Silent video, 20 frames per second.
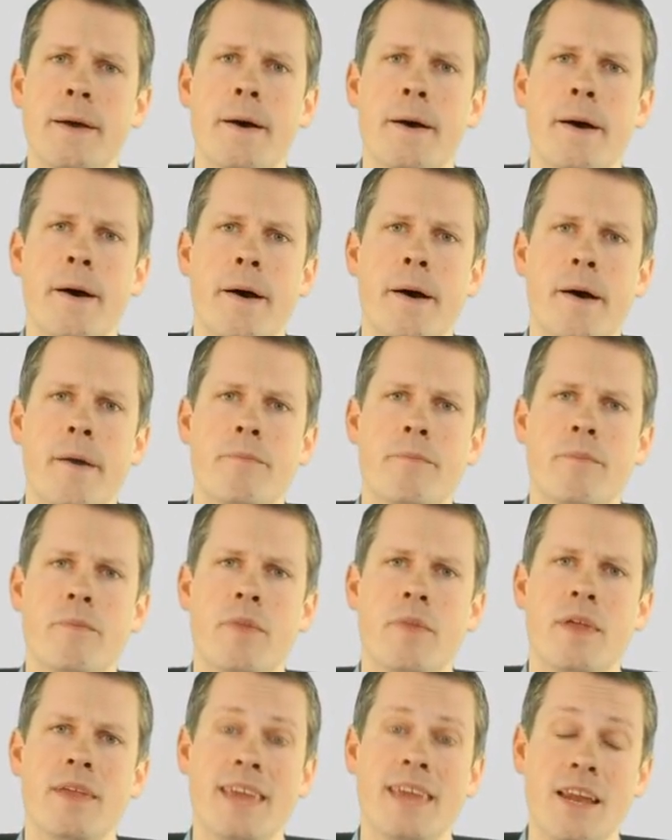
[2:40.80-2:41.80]

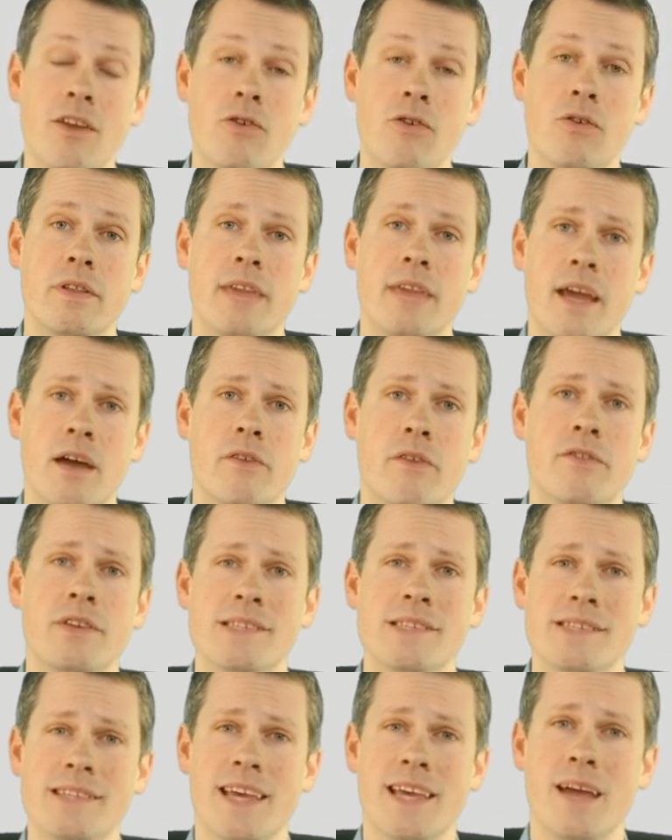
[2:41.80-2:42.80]
Then your takeoff
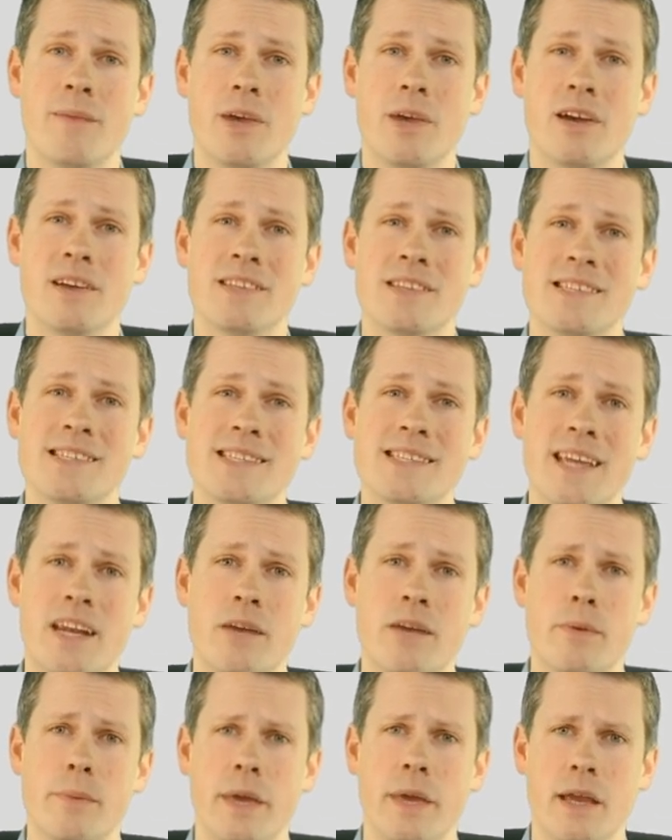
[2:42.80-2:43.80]
distance can be
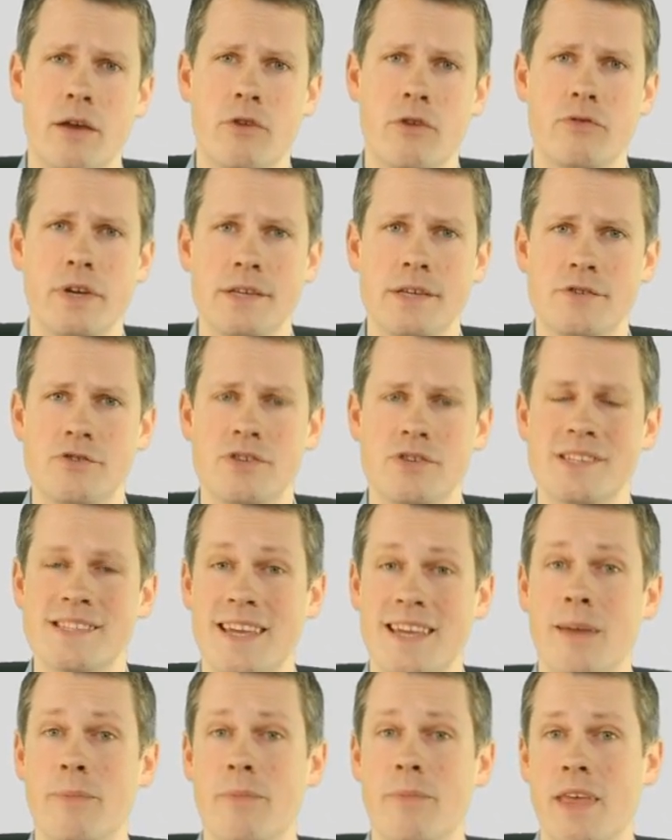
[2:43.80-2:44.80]
considerably increased.
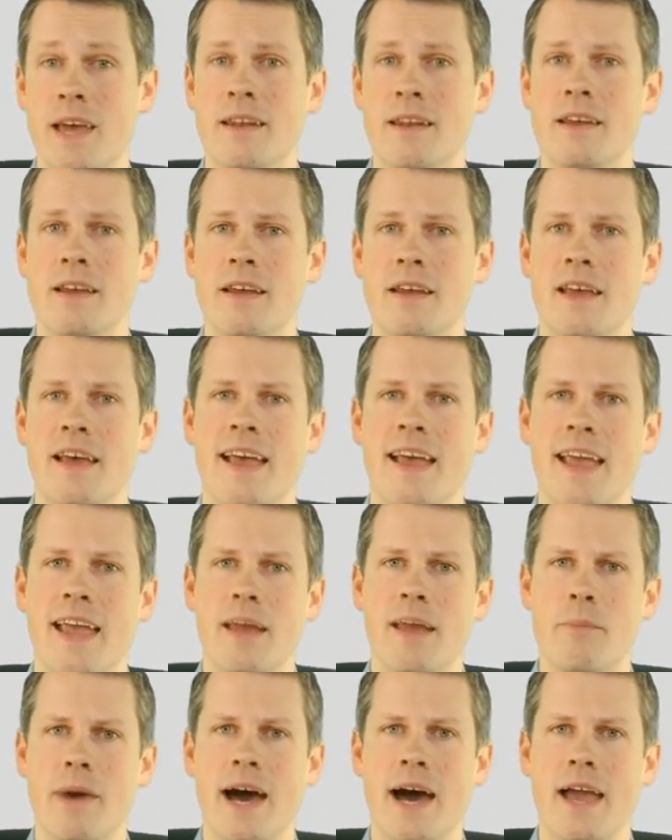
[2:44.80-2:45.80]
Just keep that
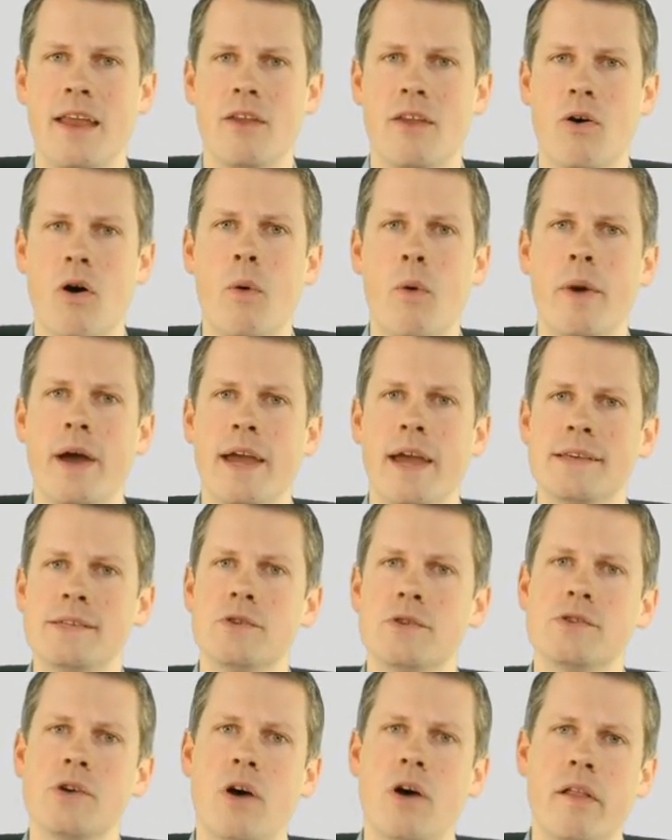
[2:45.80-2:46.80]
in mind.
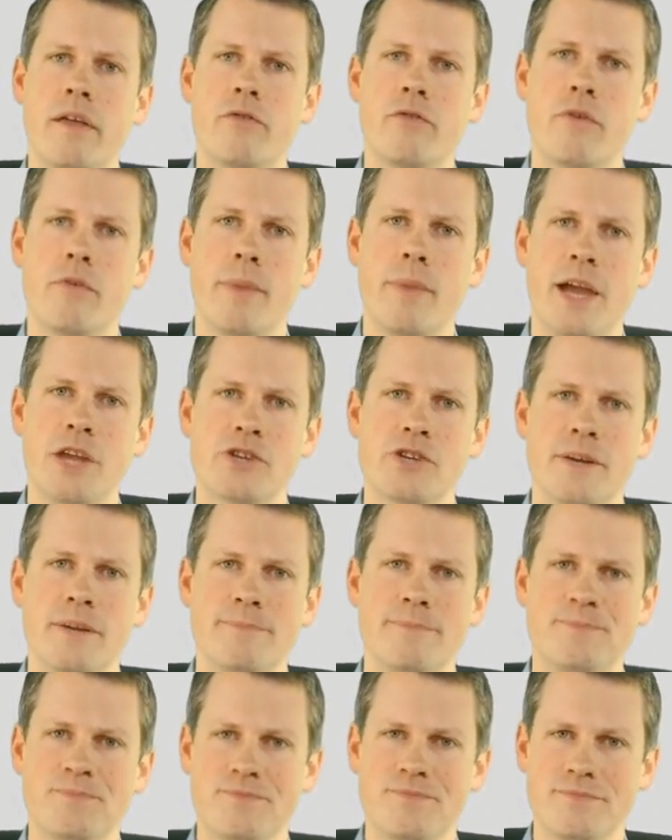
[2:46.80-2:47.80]
Always use all
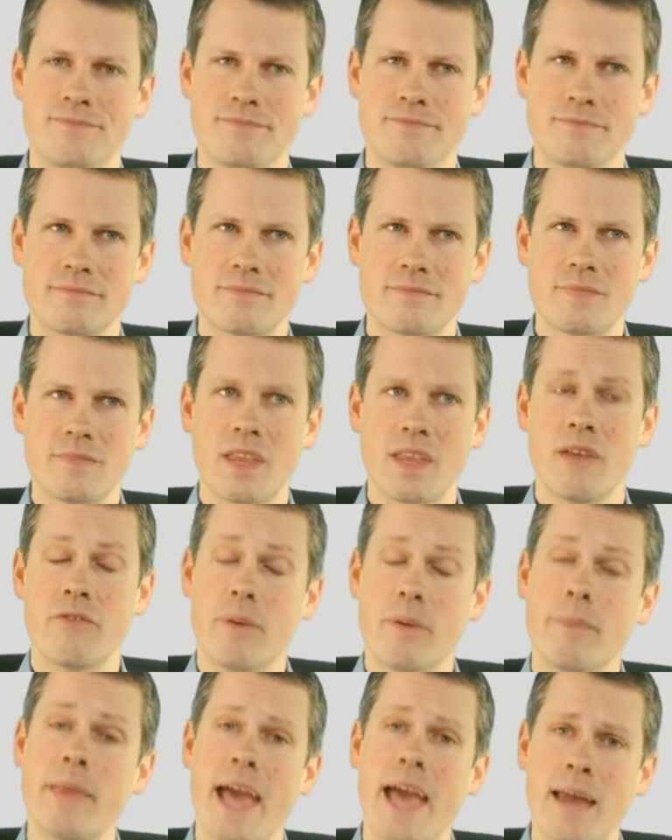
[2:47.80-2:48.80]
information
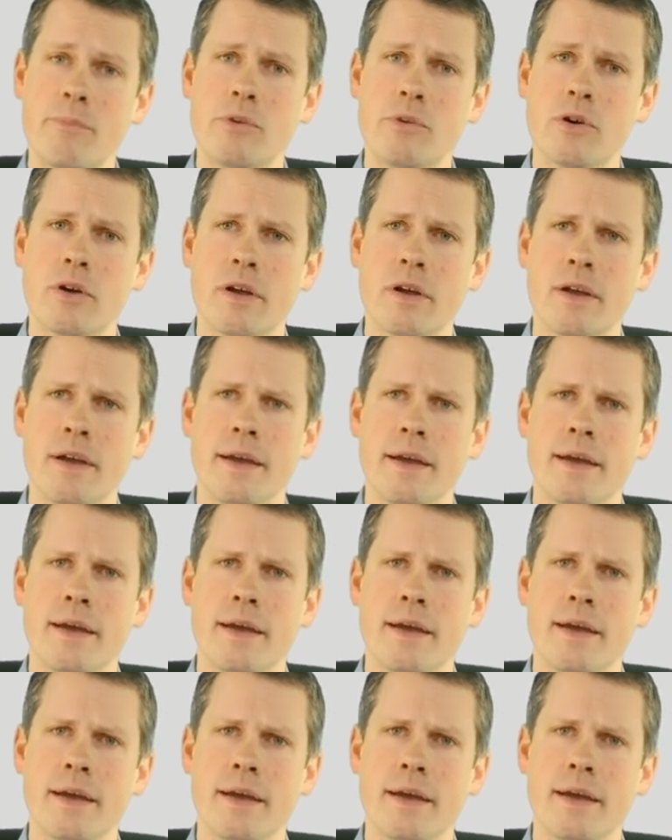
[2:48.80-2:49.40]
from the handbook